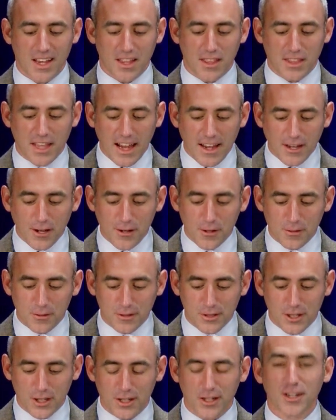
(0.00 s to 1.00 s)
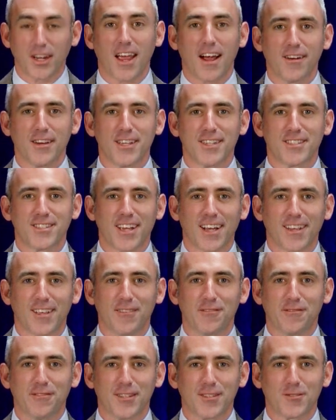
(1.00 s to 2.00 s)
Thank you to County
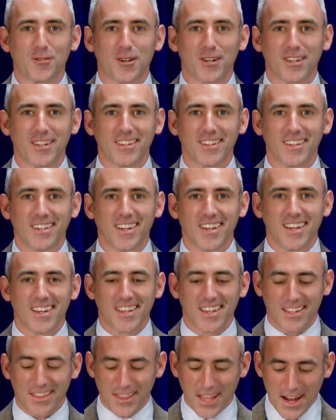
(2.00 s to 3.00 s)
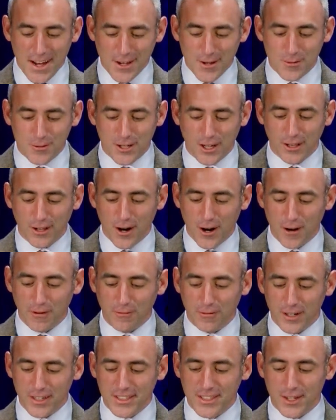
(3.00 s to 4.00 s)
Executive Fitzwater thank you to Laura
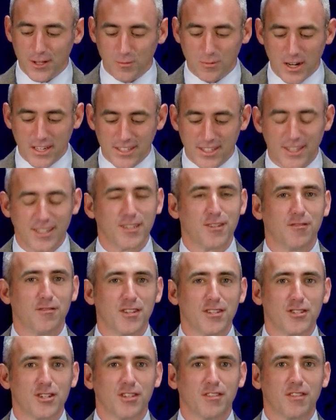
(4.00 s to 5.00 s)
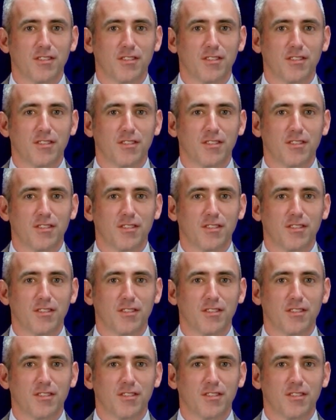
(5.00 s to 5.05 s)
Fritz and the rest of the Division